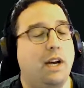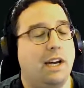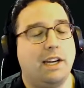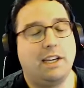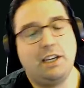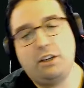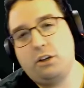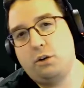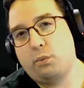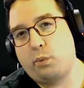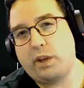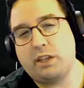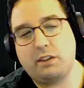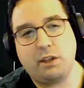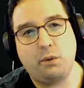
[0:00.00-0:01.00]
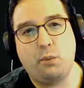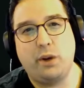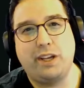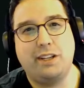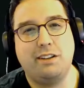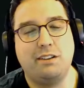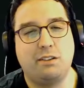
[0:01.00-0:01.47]
get your weekly
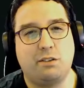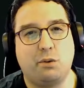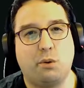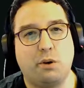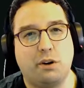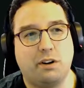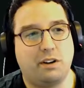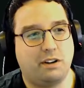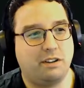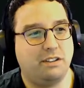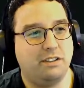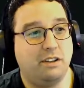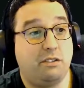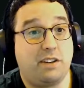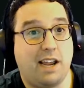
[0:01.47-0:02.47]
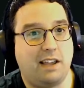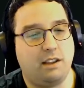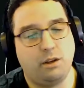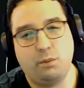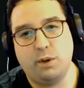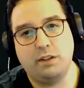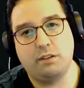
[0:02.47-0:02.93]
wins, or, you know, daily
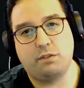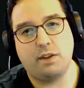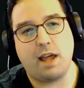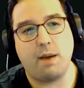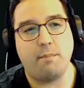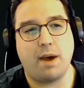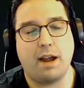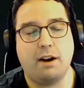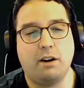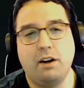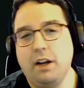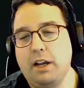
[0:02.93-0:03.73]
wins for that matter,